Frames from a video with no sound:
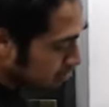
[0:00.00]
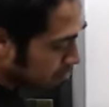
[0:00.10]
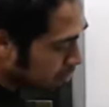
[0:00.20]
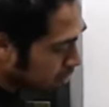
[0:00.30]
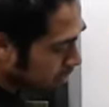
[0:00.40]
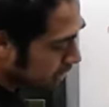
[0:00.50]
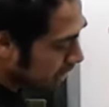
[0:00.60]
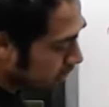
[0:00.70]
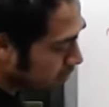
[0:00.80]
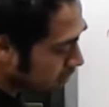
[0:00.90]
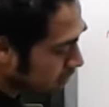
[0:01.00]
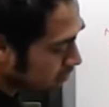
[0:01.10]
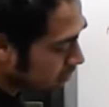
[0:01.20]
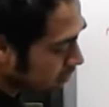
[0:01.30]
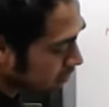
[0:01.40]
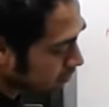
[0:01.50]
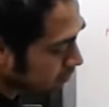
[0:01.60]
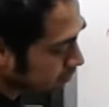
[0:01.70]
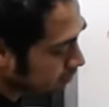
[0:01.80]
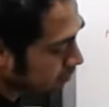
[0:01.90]
plus algorithms
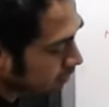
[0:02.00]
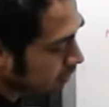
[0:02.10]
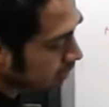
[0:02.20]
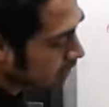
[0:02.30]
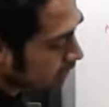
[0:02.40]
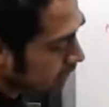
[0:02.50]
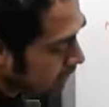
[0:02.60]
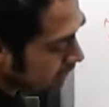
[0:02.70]
that